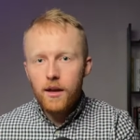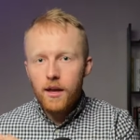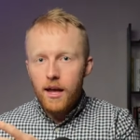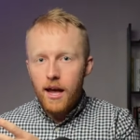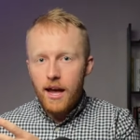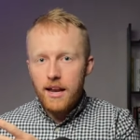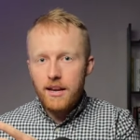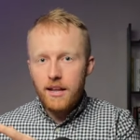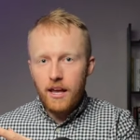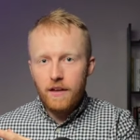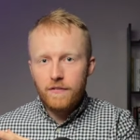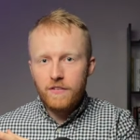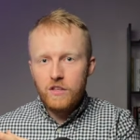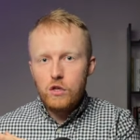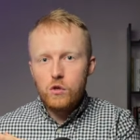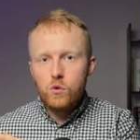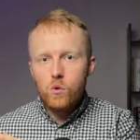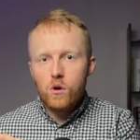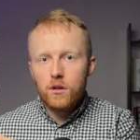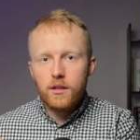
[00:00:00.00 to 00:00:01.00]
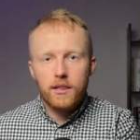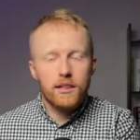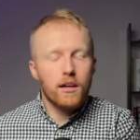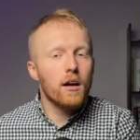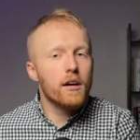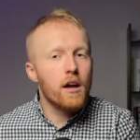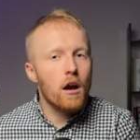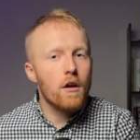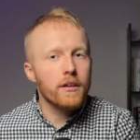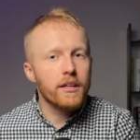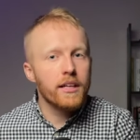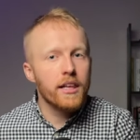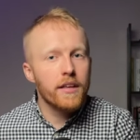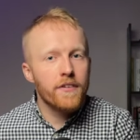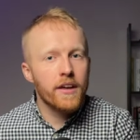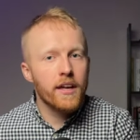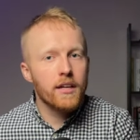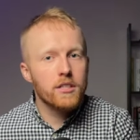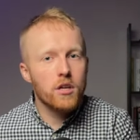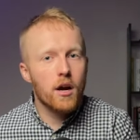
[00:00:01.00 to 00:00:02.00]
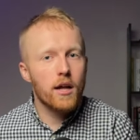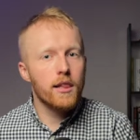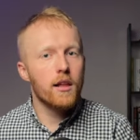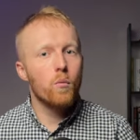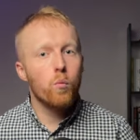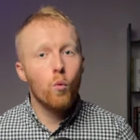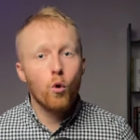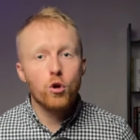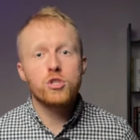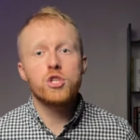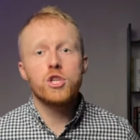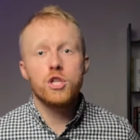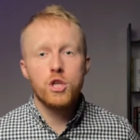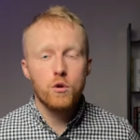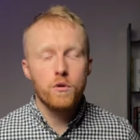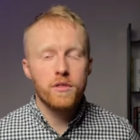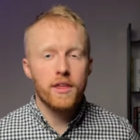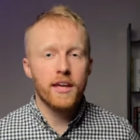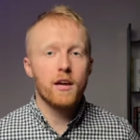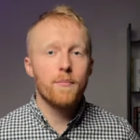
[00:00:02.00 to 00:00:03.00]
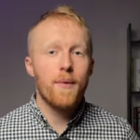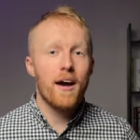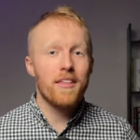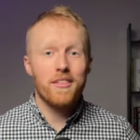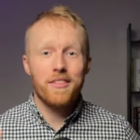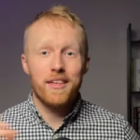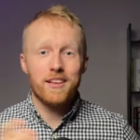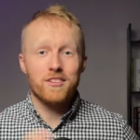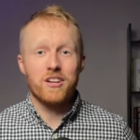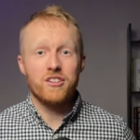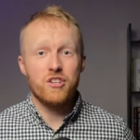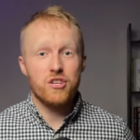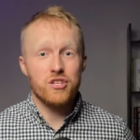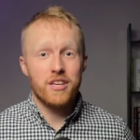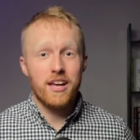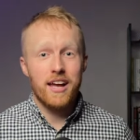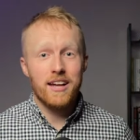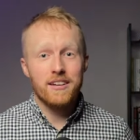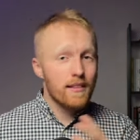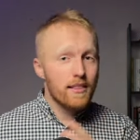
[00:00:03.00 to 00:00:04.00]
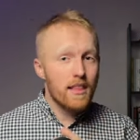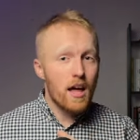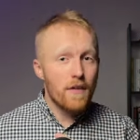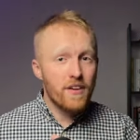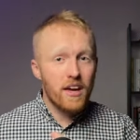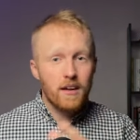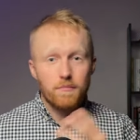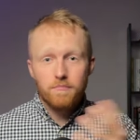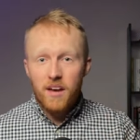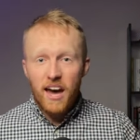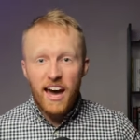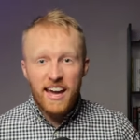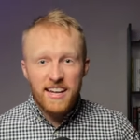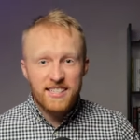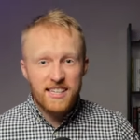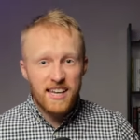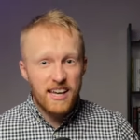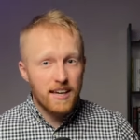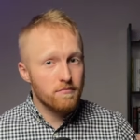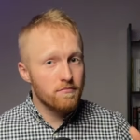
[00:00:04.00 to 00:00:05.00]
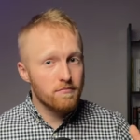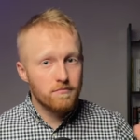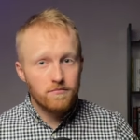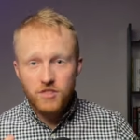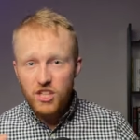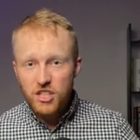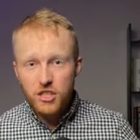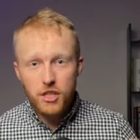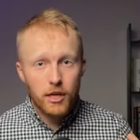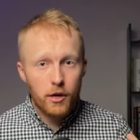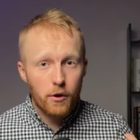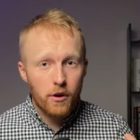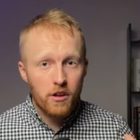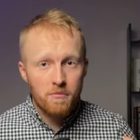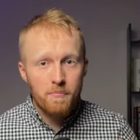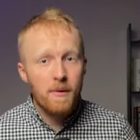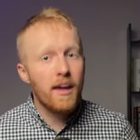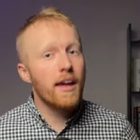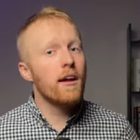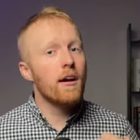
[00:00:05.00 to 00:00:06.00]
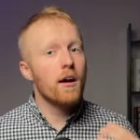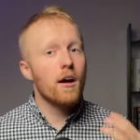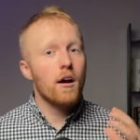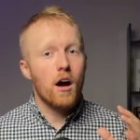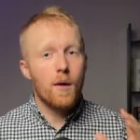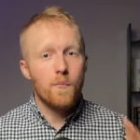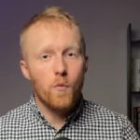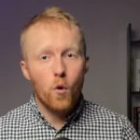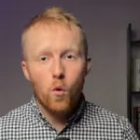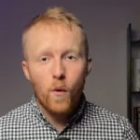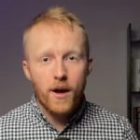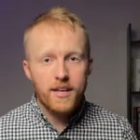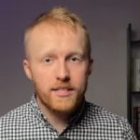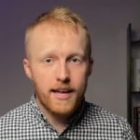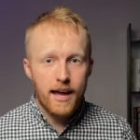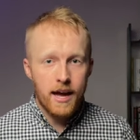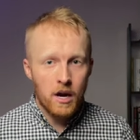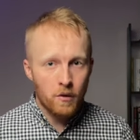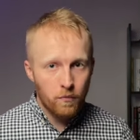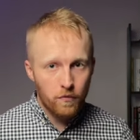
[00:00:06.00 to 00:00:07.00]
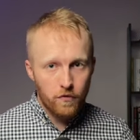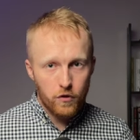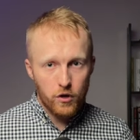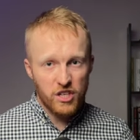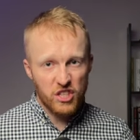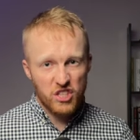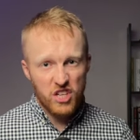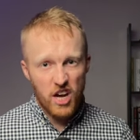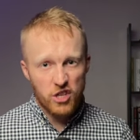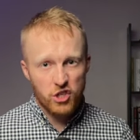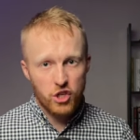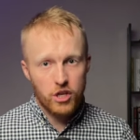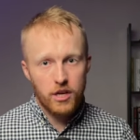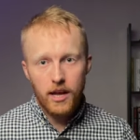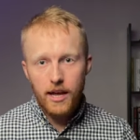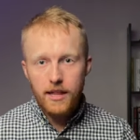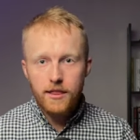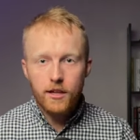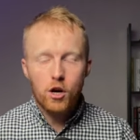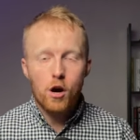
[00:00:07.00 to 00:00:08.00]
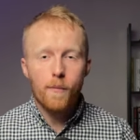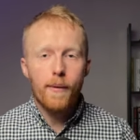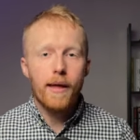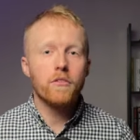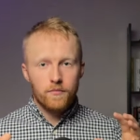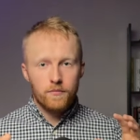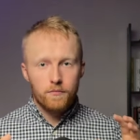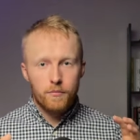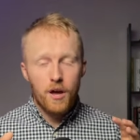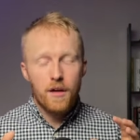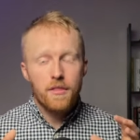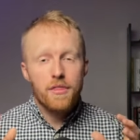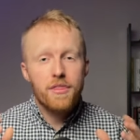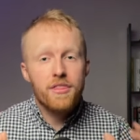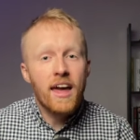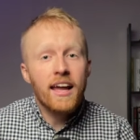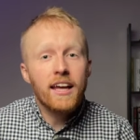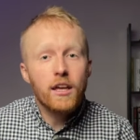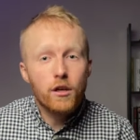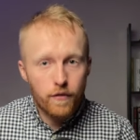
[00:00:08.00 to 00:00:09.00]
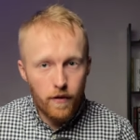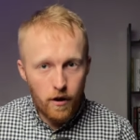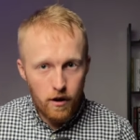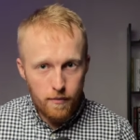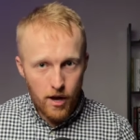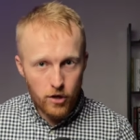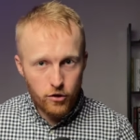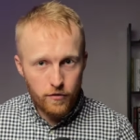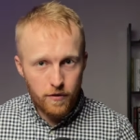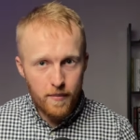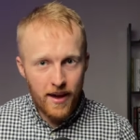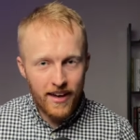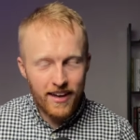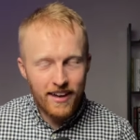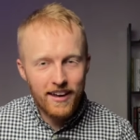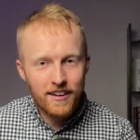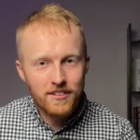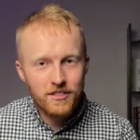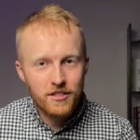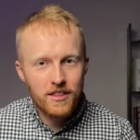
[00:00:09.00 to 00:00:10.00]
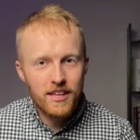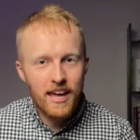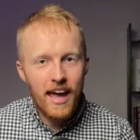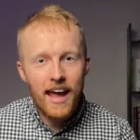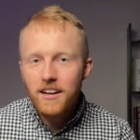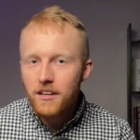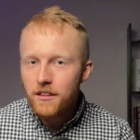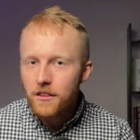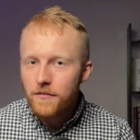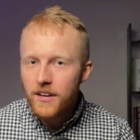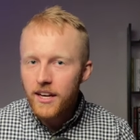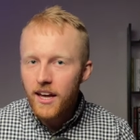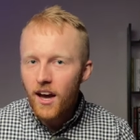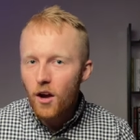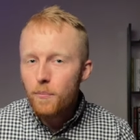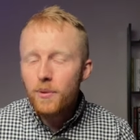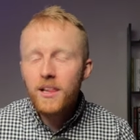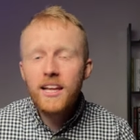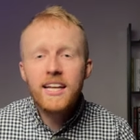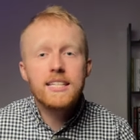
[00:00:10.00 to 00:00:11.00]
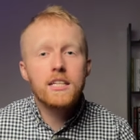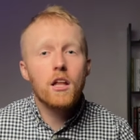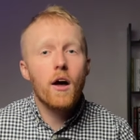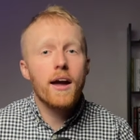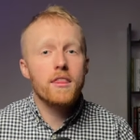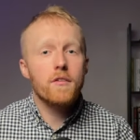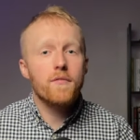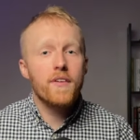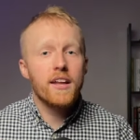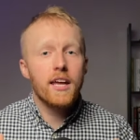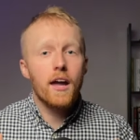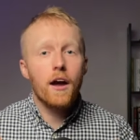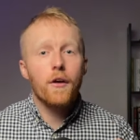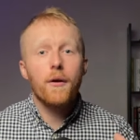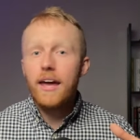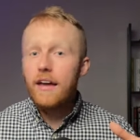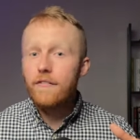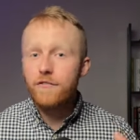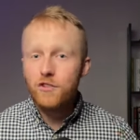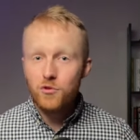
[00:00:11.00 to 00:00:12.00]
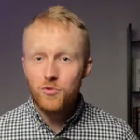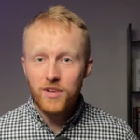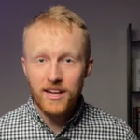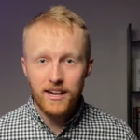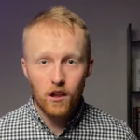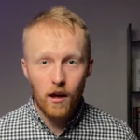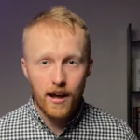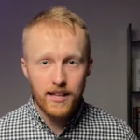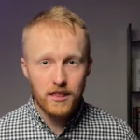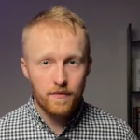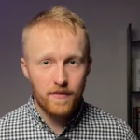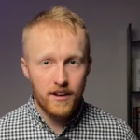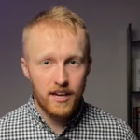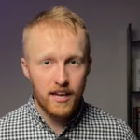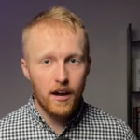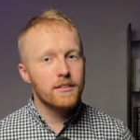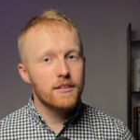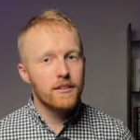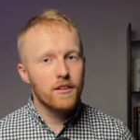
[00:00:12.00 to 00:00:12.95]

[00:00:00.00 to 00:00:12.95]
And if you are currently living in Tyler, what do you think about the things I just said? Love it, hate it, disagree with me, I'm always down for a discussion in the comments. But thank you very much for making it to the end of the video. Please like the video if you did like the video.